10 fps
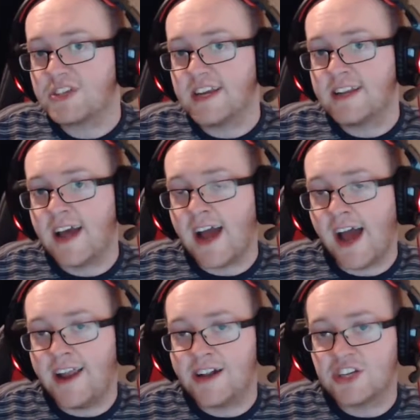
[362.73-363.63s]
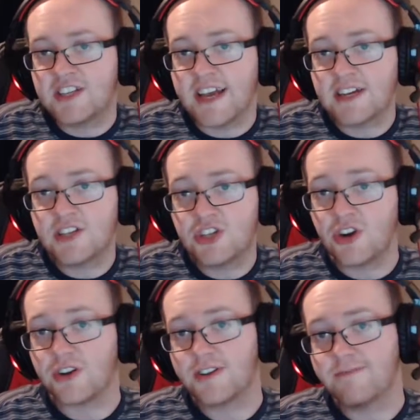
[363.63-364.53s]
in and actually takes the
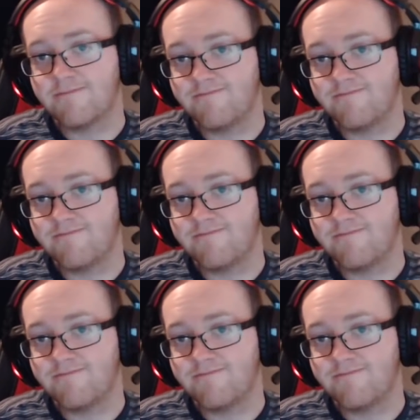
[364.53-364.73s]
shot.